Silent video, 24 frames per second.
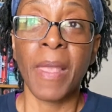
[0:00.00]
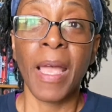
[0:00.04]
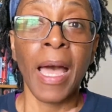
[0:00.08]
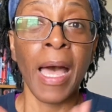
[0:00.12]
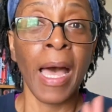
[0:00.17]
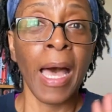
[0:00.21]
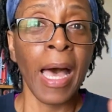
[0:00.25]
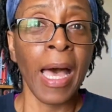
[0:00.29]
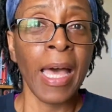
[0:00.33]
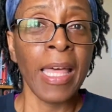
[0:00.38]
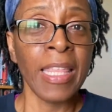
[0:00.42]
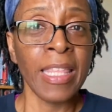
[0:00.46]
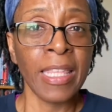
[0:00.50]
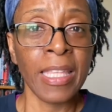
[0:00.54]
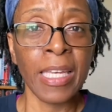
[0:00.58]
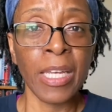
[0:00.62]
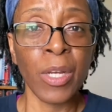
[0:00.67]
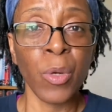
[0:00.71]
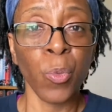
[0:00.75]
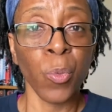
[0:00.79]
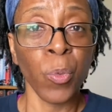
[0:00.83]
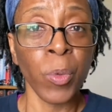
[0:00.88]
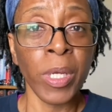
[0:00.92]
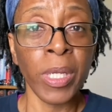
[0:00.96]
I
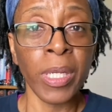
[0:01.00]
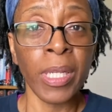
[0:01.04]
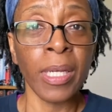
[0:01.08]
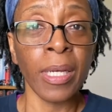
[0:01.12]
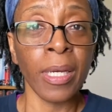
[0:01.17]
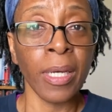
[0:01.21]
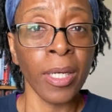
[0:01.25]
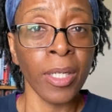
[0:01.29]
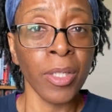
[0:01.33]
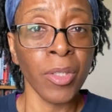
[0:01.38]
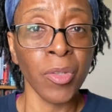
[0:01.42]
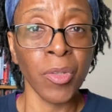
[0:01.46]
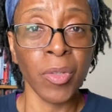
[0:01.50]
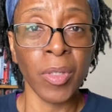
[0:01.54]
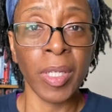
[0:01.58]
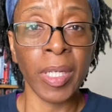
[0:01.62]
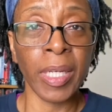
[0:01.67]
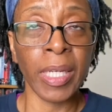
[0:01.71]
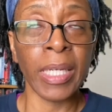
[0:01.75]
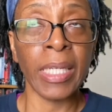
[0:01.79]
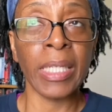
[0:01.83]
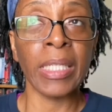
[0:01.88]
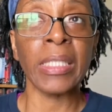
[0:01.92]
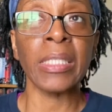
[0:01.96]
think reading
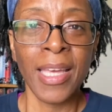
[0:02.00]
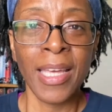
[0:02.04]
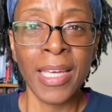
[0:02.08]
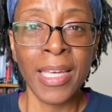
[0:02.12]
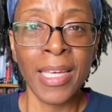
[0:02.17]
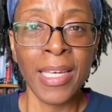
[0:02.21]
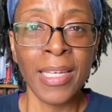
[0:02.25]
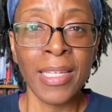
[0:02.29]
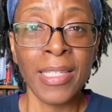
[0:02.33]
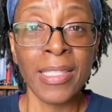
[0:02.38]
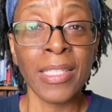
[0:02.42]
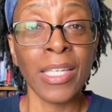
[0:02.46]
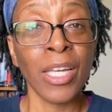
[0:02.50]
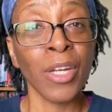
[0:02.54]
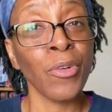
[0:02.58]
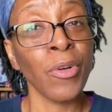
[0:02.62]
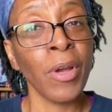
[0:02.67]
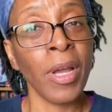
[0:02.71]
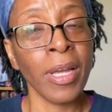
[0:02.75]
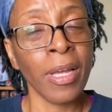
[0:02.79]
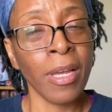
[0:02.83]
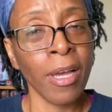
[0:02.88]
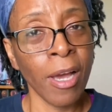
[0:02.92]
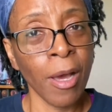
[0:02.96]
Underland is a
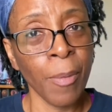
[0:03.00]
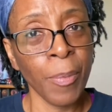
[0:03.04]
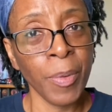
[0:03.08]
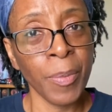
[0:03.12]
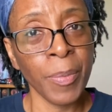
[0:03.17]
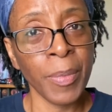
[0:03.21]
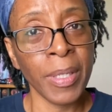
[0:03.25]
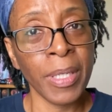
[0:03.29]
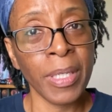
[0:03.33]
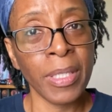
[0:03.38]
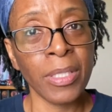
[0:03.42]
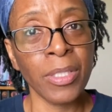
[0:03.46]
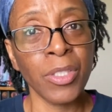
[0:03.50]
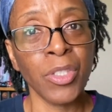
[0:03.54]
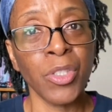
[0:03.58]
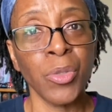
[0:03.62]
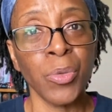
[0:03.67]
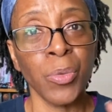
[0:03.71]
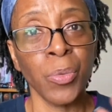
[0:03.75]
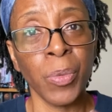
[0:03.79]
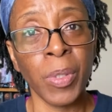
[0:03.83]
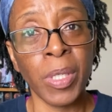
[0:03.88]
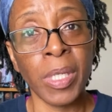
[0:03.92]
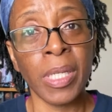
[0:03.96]
great complement
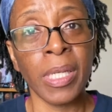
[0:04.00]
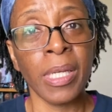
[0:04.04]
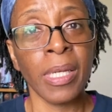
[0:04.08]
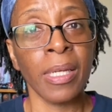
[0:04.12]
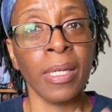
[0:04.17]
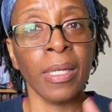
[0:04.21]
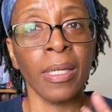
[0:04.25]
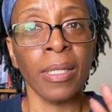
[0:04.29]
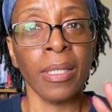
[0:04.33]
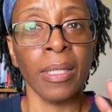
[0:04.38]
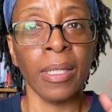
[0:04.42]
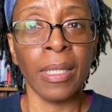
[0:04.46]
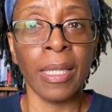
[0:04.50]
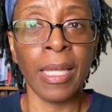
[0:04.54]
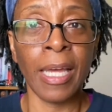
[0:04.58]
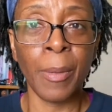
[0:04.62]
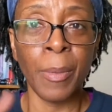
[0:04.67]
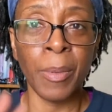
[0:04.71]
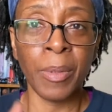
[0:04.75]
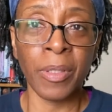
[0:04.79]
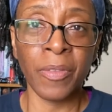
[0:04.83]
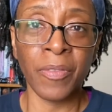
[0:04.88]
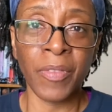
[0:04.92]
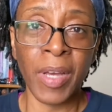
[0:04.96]
to reading
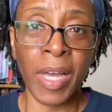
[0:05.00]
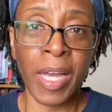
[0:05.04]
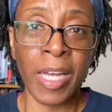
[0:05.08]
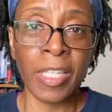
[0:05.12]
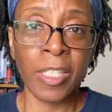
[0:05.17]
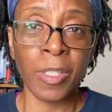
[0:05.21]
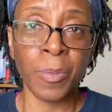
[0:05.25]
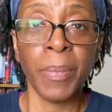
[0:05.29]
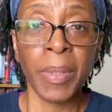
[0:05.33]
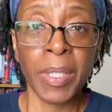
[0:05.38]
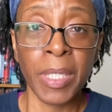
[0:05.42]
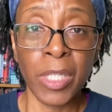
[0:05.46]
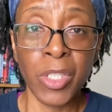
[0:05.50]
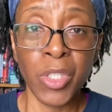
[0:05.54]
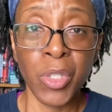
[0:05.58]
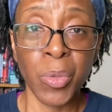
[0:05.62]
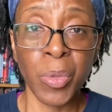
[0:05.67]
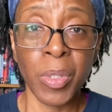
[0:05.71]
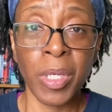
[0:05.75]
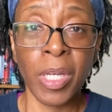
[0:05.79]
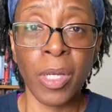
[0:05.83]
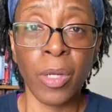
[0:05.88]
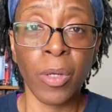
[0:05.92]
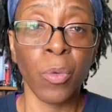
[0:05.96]
Labyrinth of Ice, because you
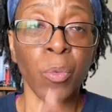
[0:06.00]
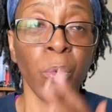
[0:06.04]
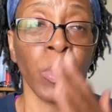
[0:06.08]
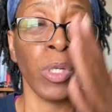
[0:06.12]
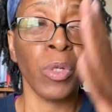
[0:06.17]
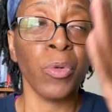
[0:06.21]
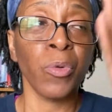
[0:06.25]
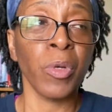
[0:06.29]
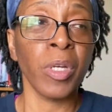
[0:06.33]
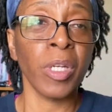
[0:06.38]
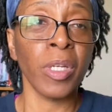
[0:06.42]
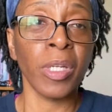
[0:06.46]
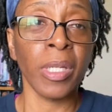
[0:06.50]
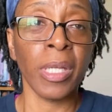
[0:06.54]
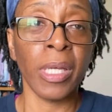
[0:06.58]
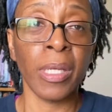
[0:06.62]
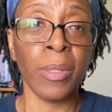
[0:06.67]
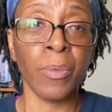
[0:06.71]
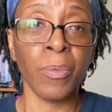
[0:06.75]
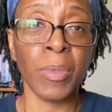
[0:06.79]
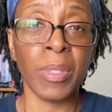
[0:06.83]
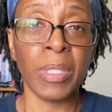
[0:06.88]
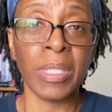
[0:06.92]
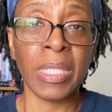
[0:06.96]
get what
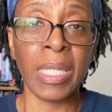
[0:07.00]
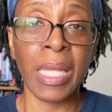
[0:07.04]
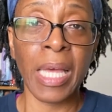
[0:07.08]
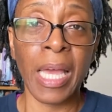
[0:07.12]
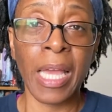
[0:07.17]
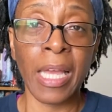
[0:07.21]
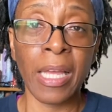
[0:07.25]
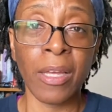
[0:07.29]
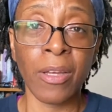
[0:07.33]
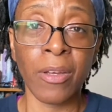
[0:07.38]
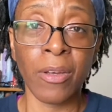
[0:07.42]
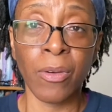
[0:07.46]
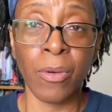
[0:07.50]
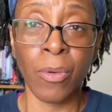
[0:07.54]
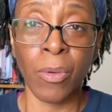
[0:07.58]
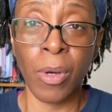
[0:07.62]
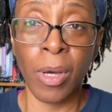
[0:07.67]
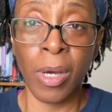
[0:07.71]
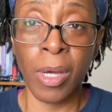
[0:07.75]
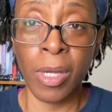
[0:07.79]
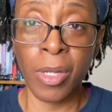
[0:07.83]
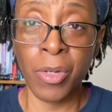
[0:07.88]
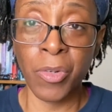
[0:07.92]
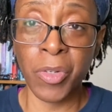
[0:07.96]
Greenland was like
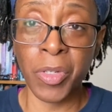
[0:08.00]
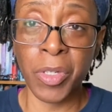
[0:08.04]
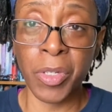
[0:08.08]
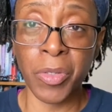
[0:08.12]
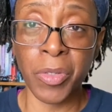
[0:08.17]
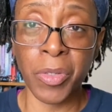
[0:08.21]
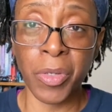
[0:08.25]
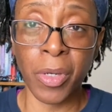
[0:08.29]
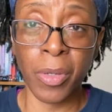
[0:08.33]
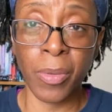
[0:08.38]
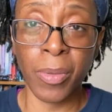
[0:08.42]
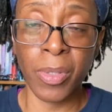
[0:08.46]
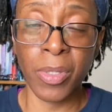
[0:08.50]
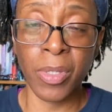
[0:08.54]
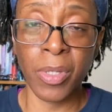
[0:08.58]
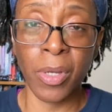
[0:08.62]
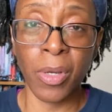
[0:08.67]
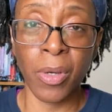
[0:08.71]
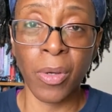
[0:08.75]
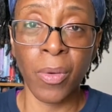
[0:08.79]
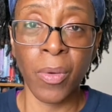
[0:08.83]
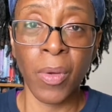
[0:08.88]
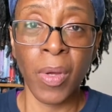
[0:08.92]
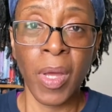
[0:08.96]
100 years ago or
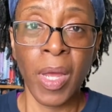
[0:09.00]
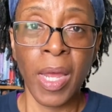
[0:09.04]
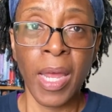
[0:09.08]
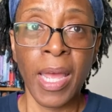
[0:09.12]
so,